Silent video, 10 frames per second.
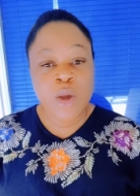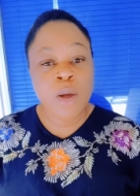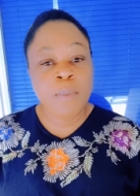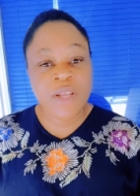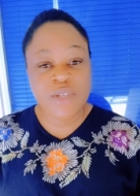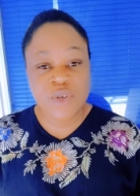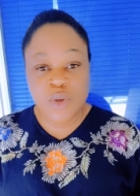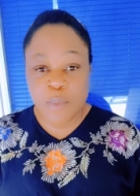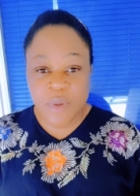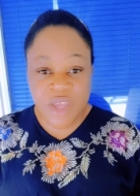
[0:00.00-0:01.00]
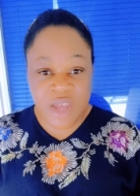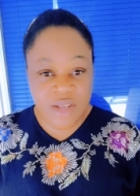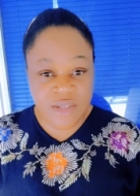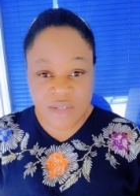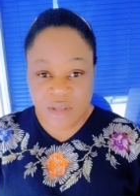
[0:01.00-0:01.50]
God bless you. You being here
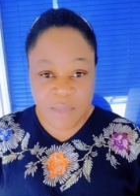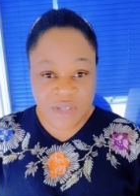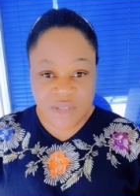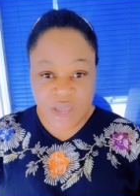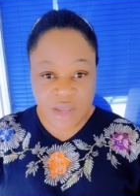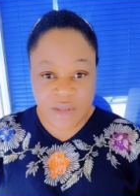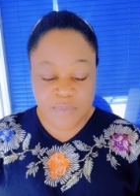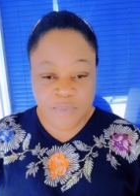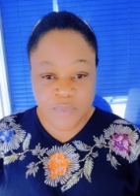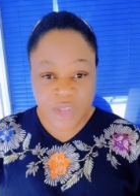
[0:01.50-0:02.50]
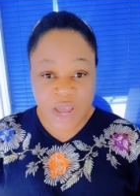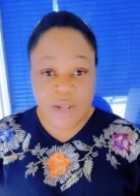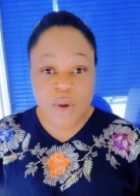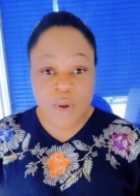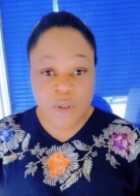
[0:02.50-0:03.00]
is not a mistake. I
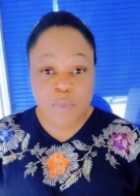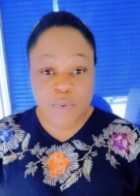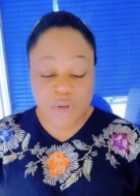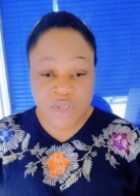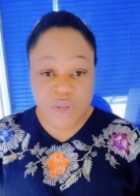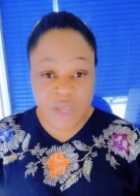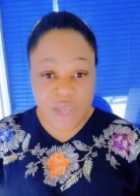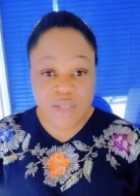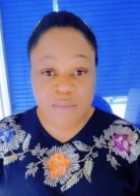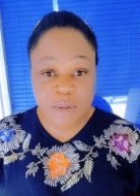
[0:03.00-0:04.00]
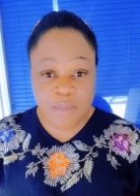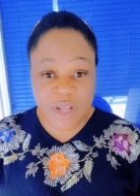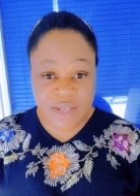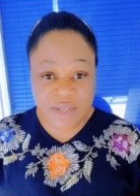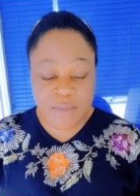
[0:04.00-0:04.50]
know God brought you here to be
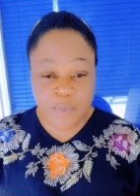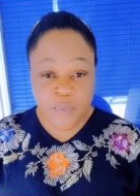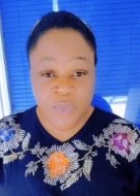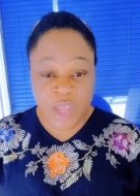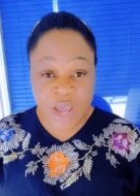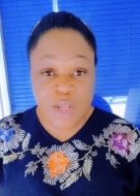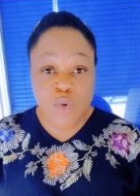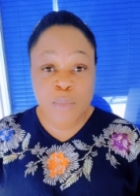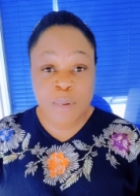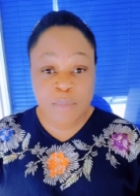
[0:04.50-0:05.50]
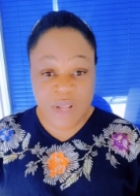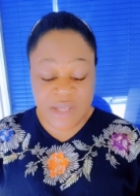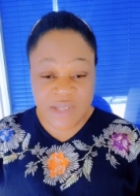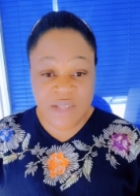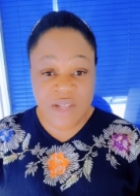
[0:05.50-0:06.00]
blessed. And you will be
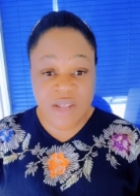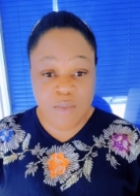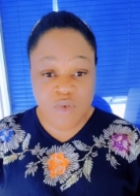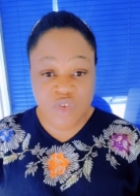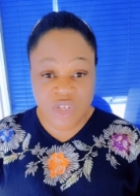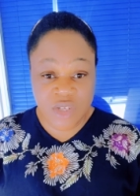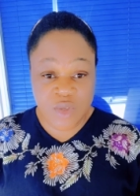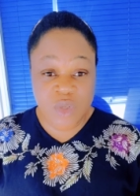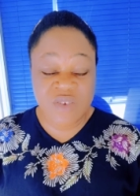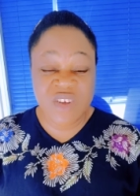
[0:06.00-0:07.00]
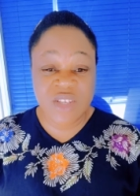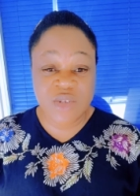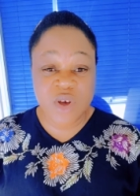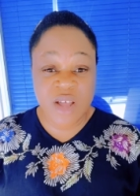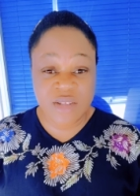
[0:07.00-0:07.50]
blessed in the name of Jesus. Whatever
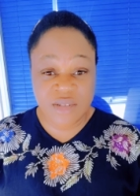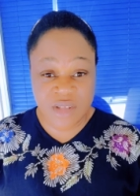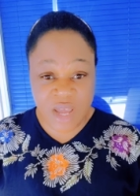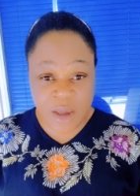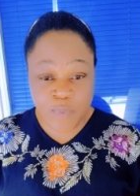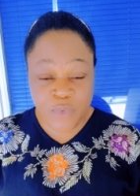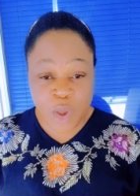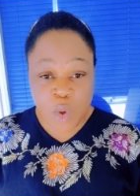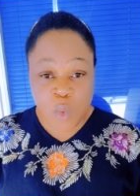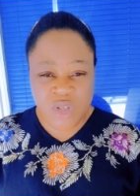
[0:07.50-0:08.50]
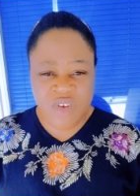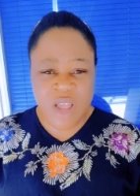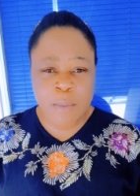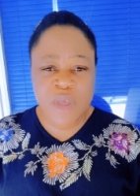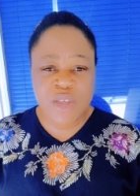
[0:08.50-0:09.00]
is your heart desire, whatever
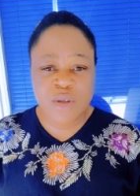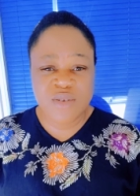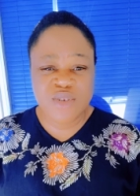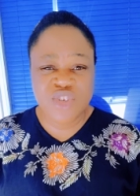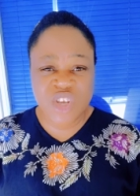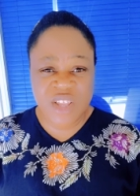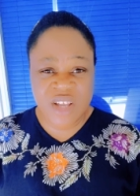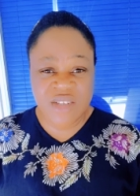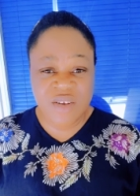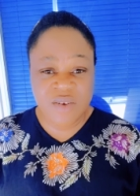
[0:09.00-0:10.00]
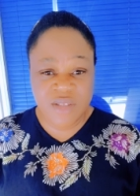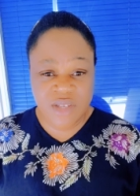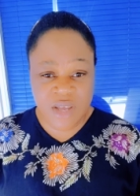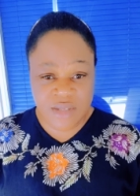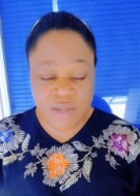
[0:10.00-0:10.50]
that make you to share that secret
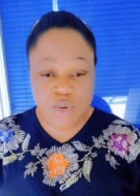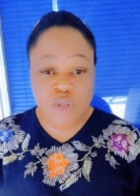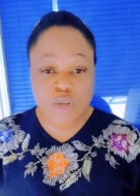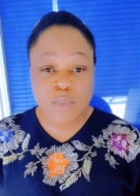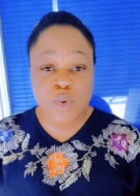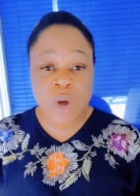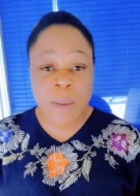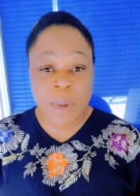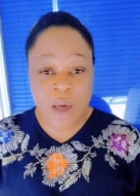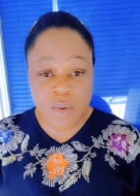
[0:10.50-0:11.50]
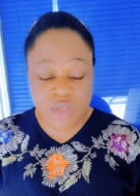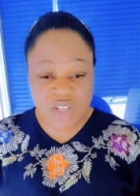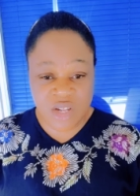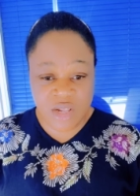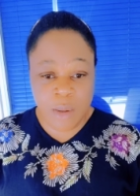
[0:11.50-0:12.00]
tears, it's going to be wiped out
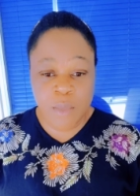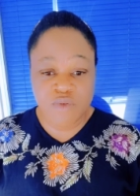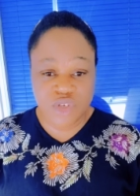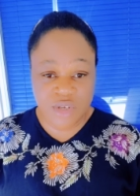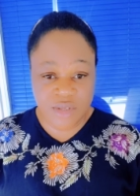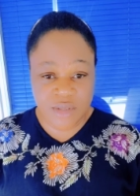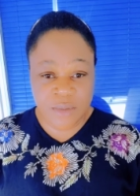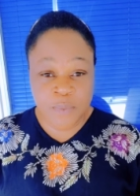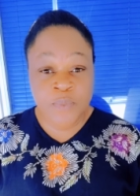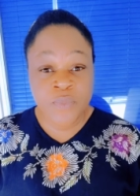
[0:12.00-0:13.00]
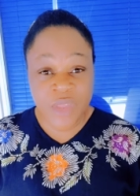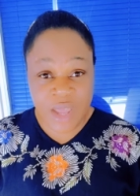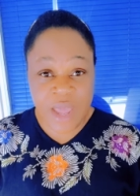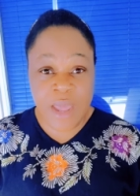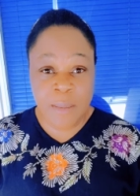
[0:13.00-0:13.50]
in the name of Jesus.
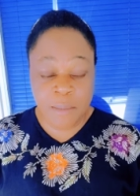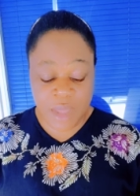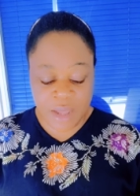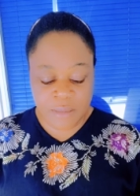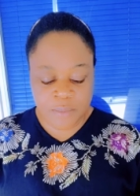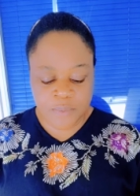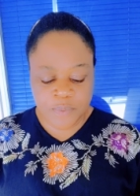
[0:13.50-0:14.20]
Amen.